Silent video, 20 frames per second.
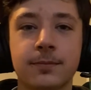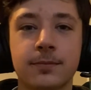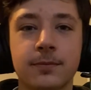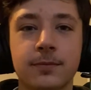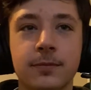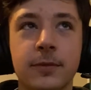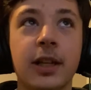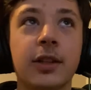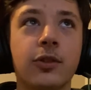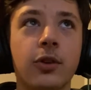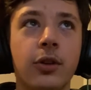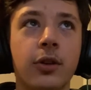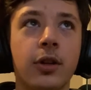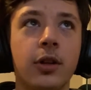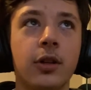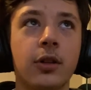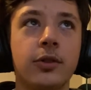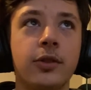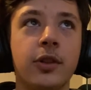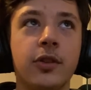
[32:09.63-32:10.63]
It's
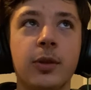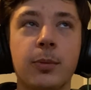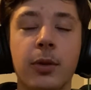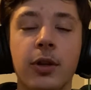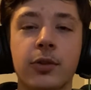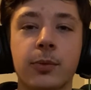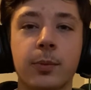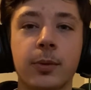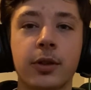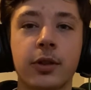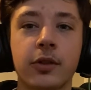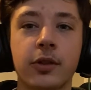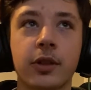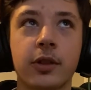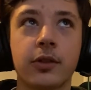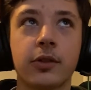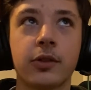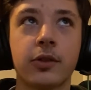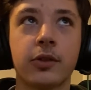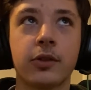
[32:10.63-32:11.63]
on Disney Plus because
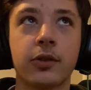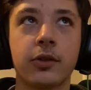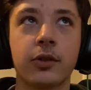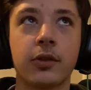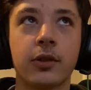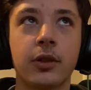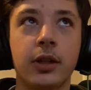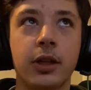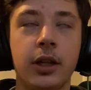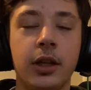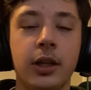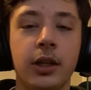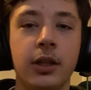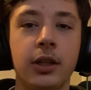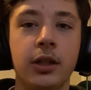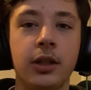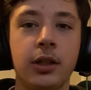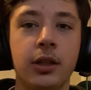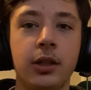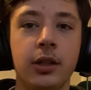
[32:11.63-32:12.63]
it's
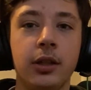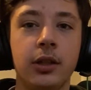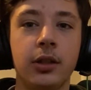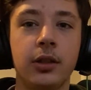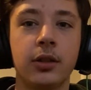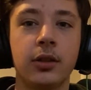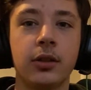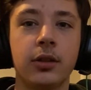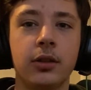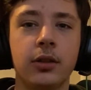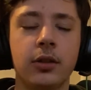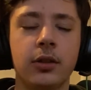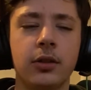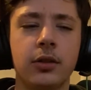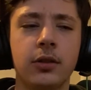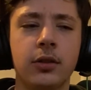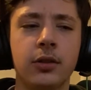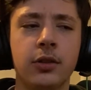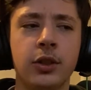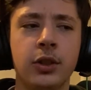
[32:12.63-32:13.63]
a
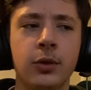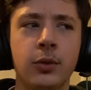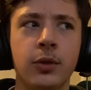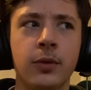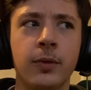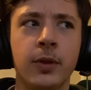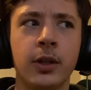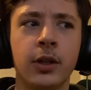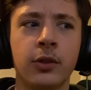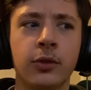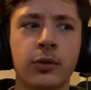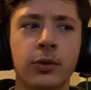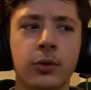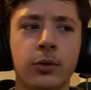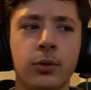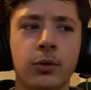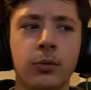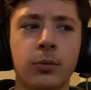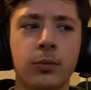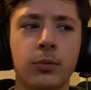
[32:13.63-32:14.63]

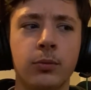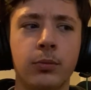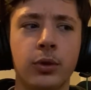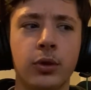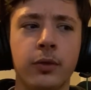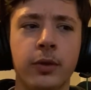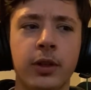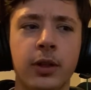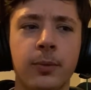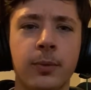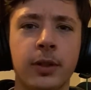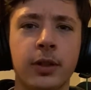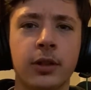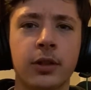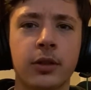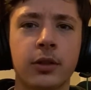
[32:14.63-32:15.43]
Universal movie, I think.